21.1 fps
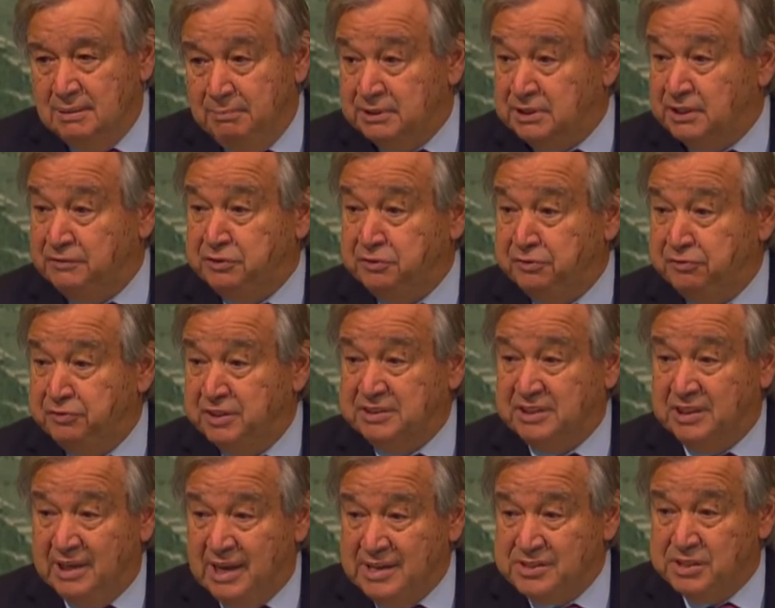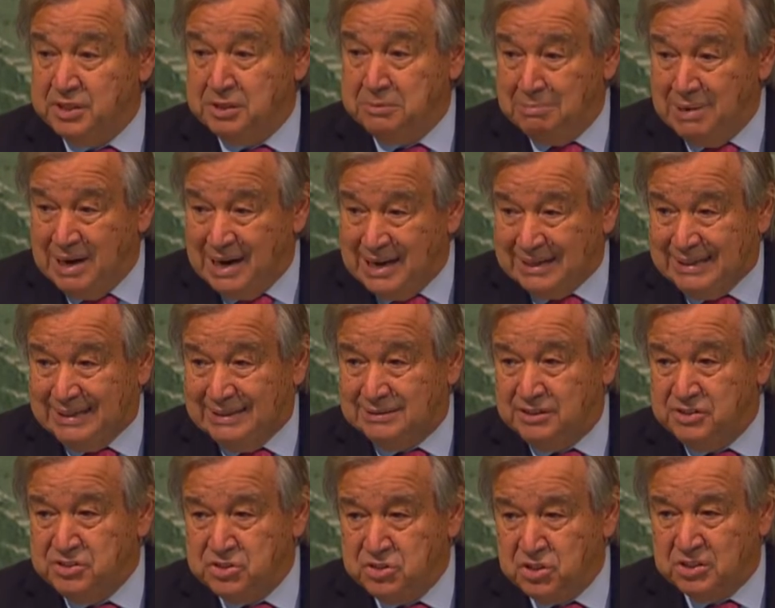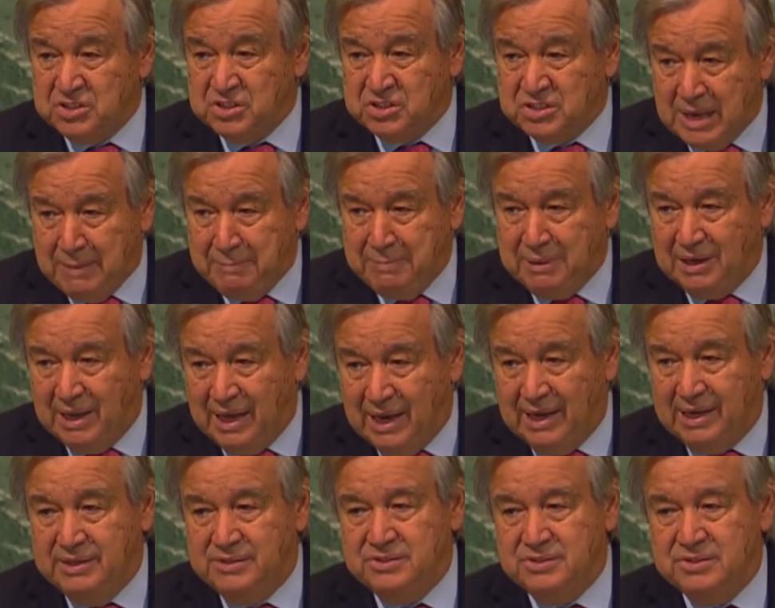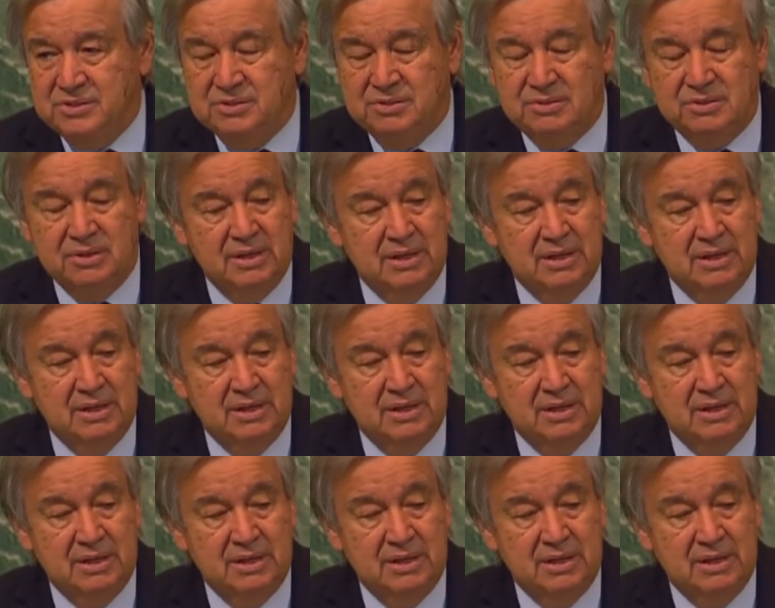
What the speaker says: But if the fertilizer market is not stabilized,